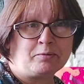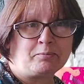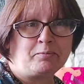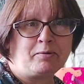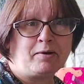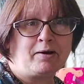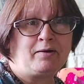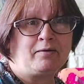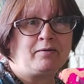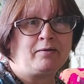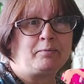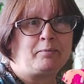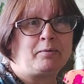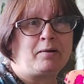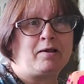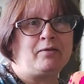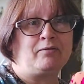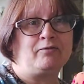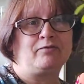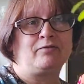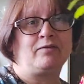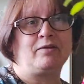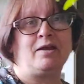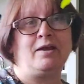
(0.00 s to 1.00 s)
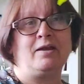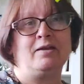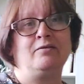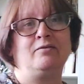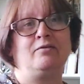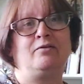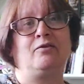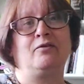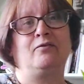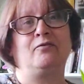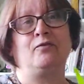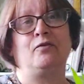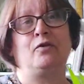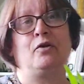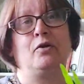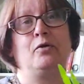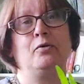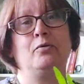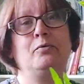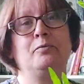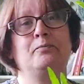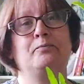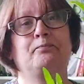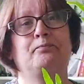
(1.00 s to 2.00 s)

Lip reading: to bring the plants into view,